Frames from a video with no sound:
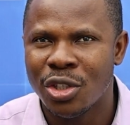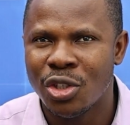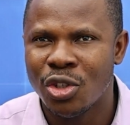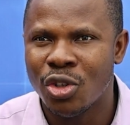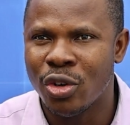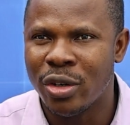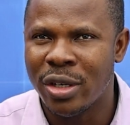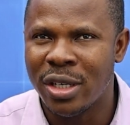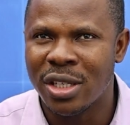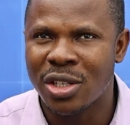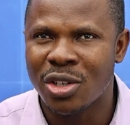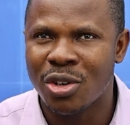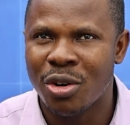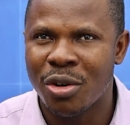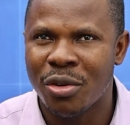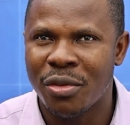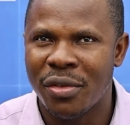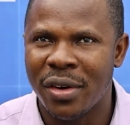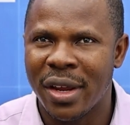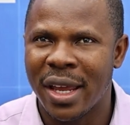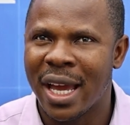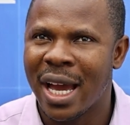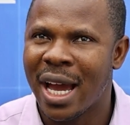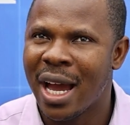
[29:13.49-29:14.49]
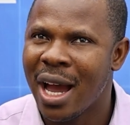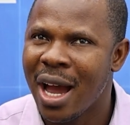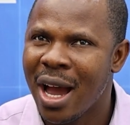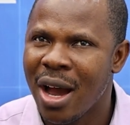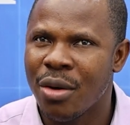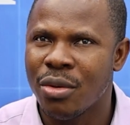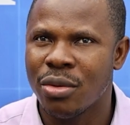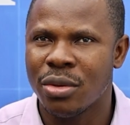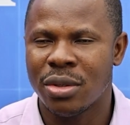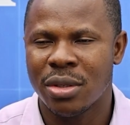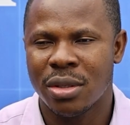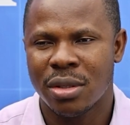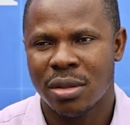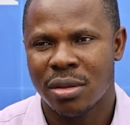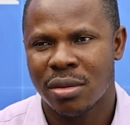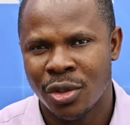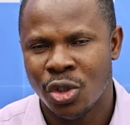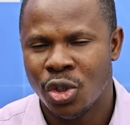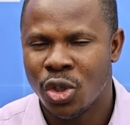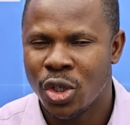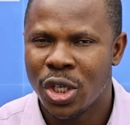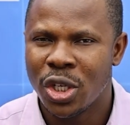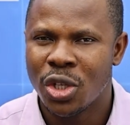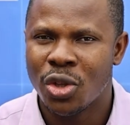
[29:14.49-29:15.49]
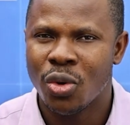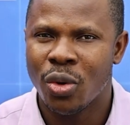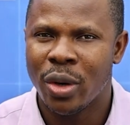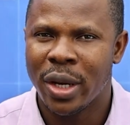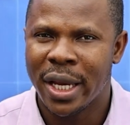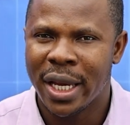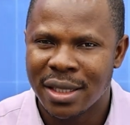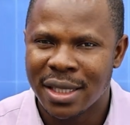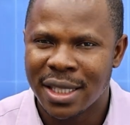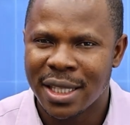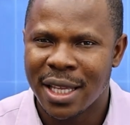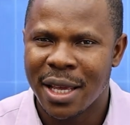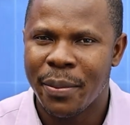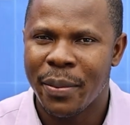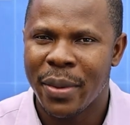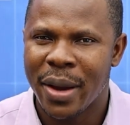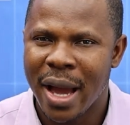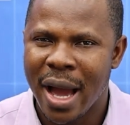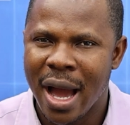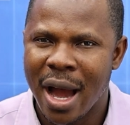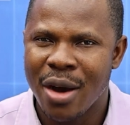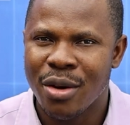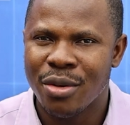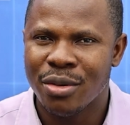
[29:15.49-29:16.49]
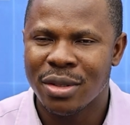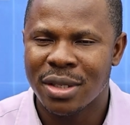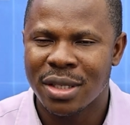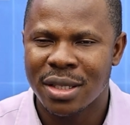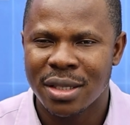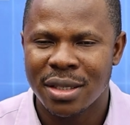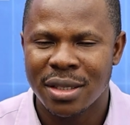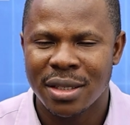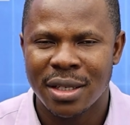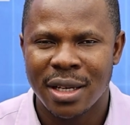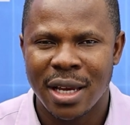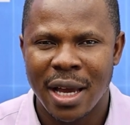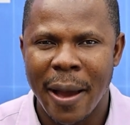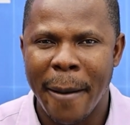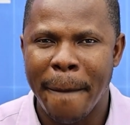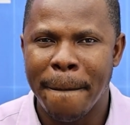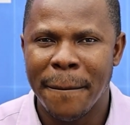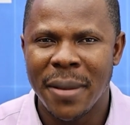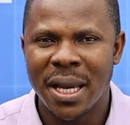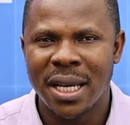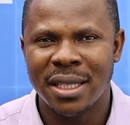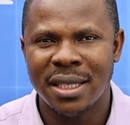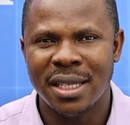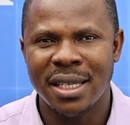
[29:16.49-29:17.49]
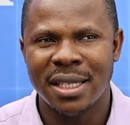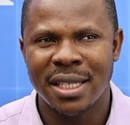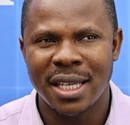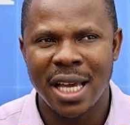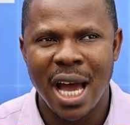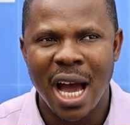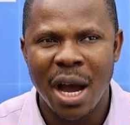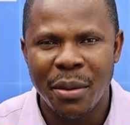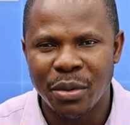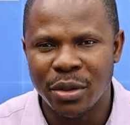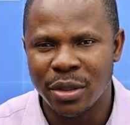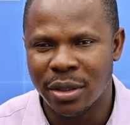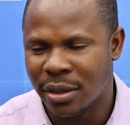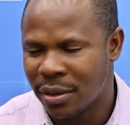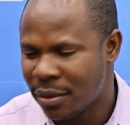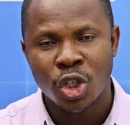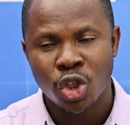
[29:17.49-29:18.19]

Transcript: your discovery out. You need to step out and make things happen.